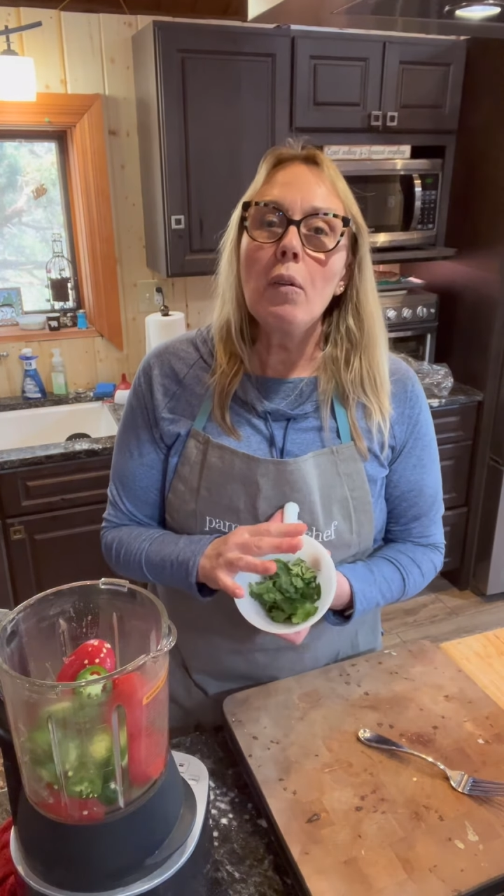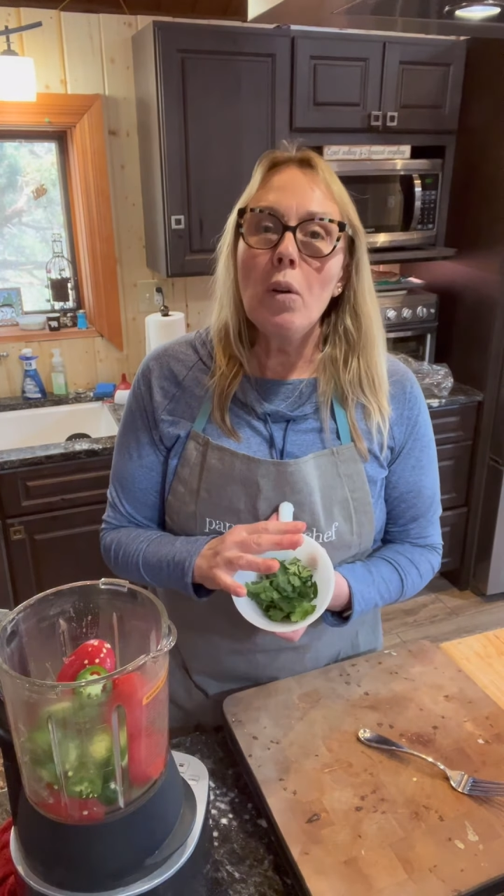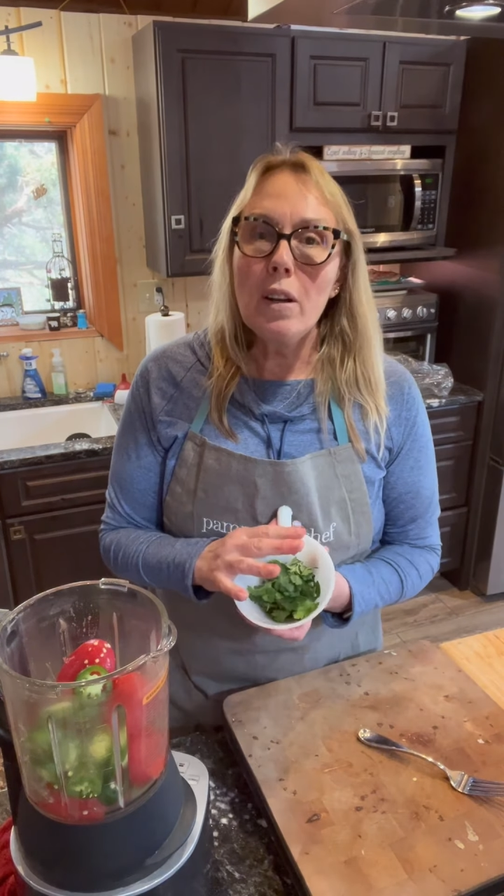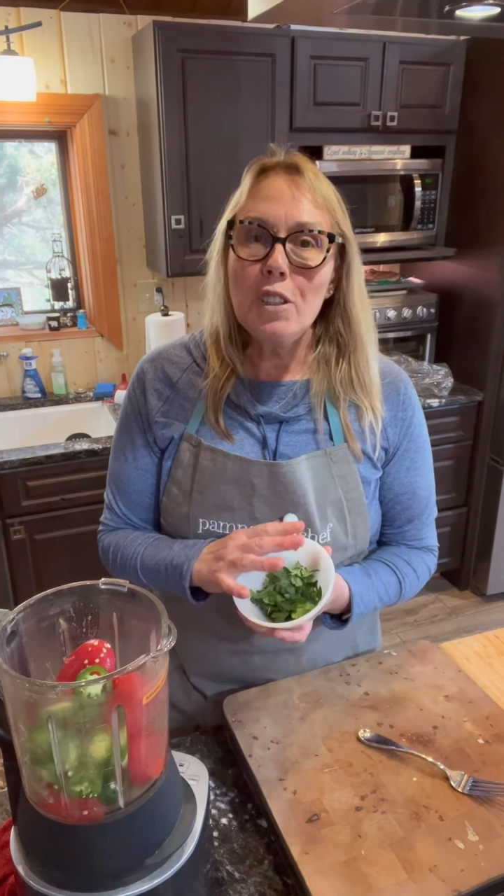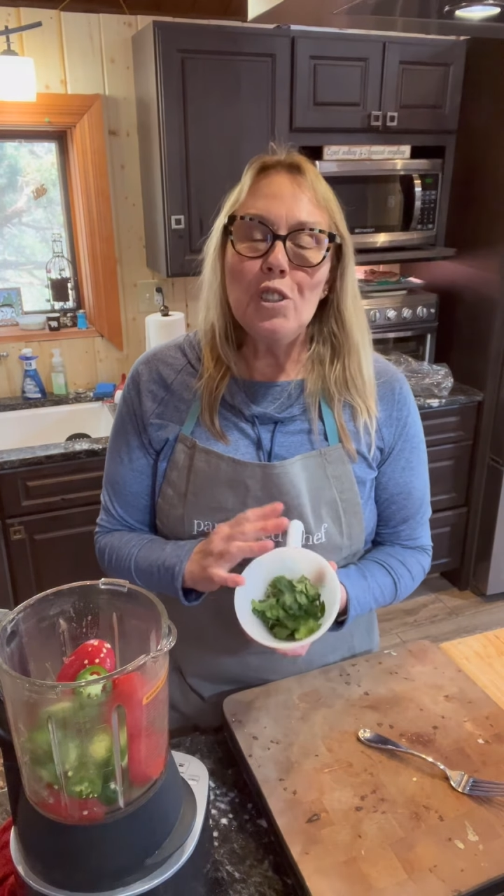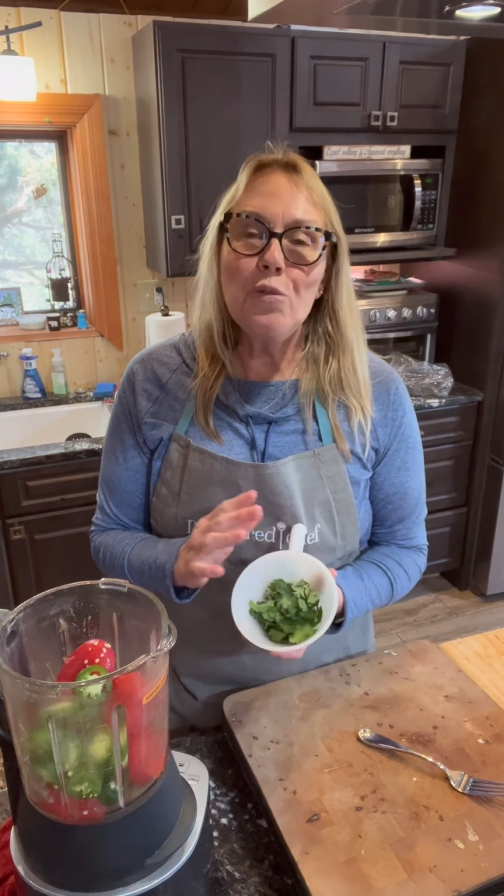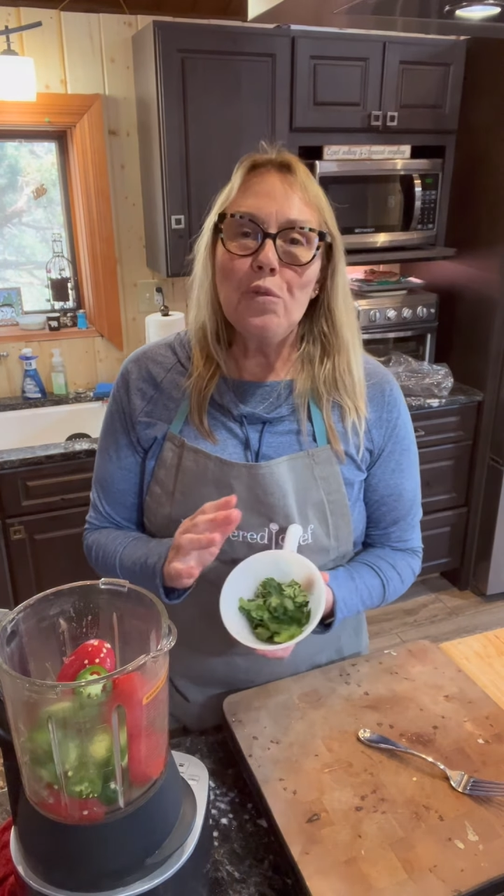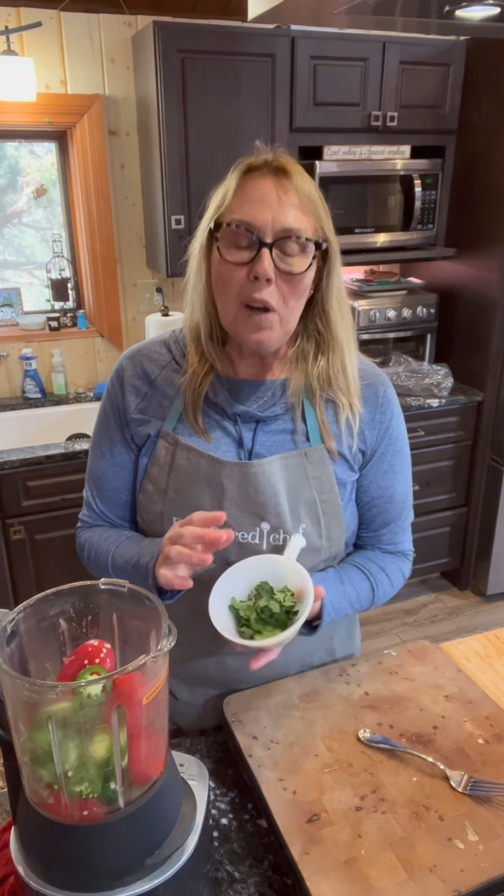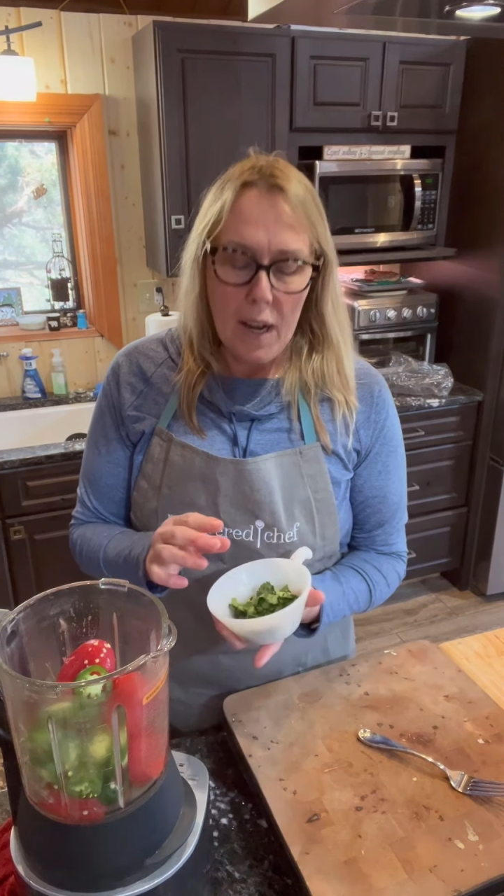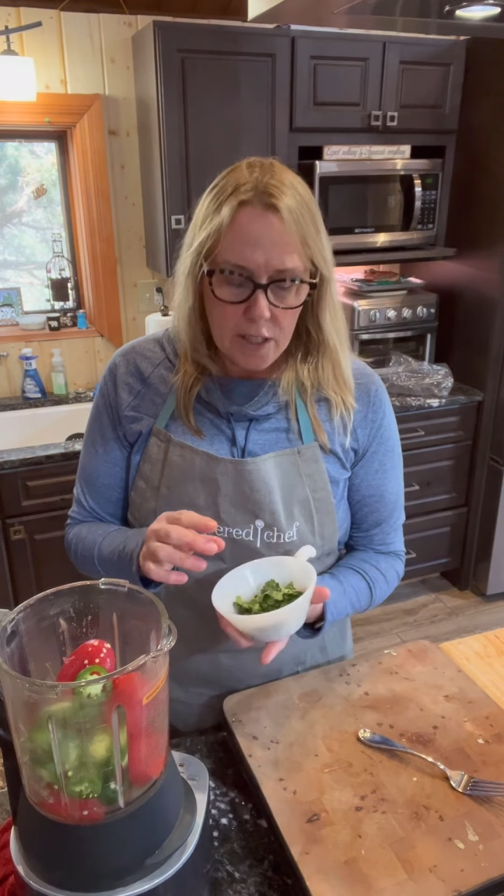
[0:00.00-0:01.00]
wanna do
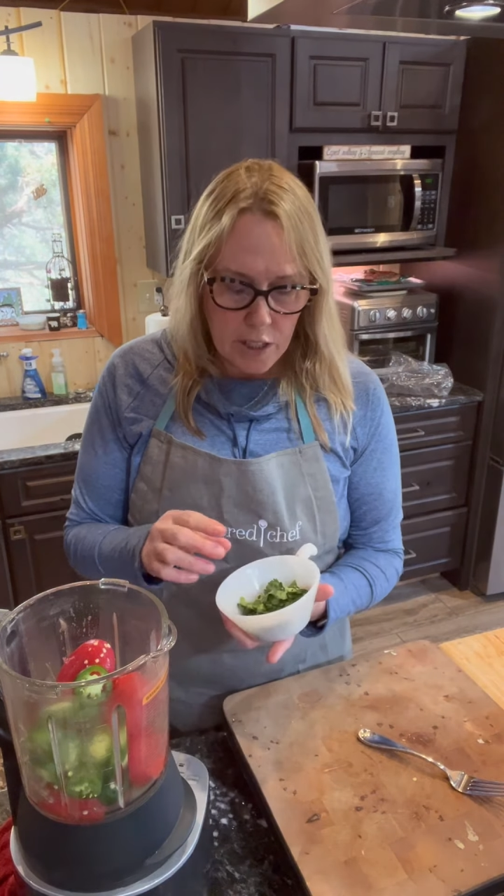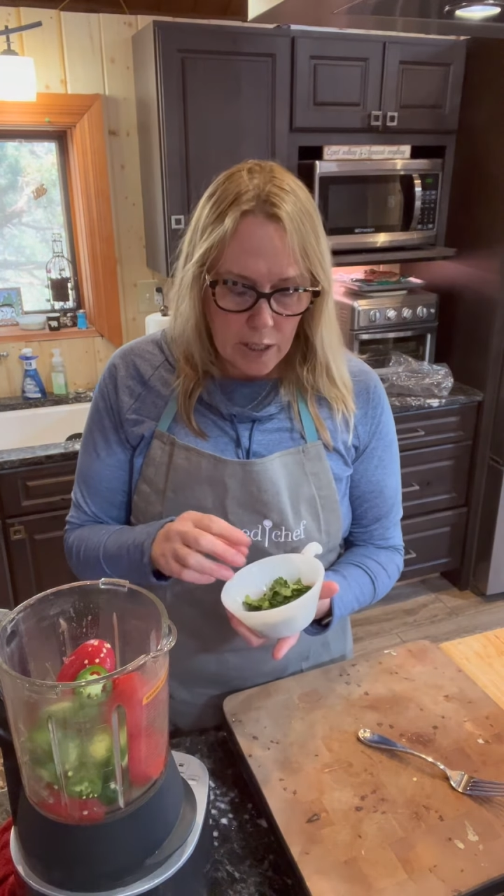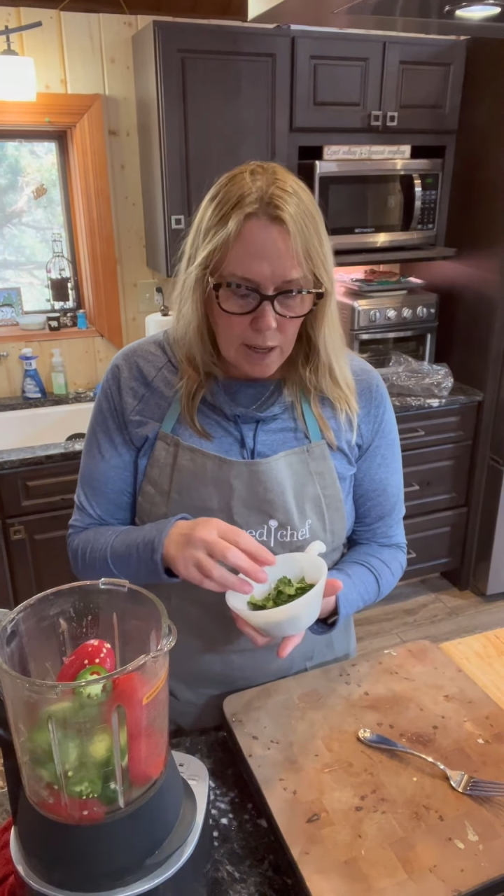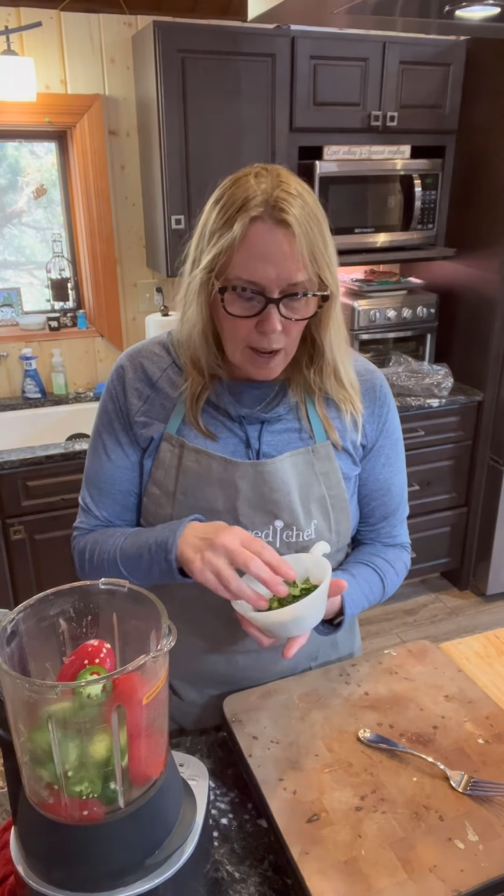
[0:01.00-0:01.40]
fresh.